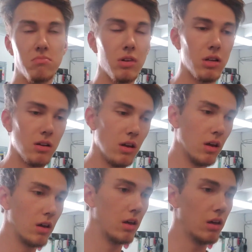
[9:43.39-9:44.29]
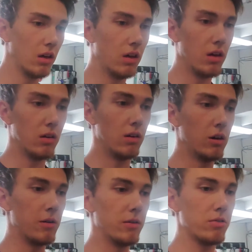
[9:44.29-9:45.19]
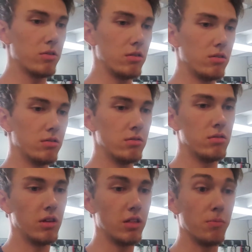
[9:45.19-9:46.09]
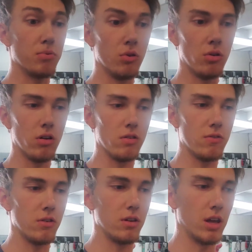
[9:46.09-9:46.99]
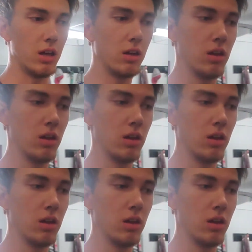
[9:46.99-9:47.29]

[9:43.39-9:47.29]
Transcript: But yeah, so that's a progress for today.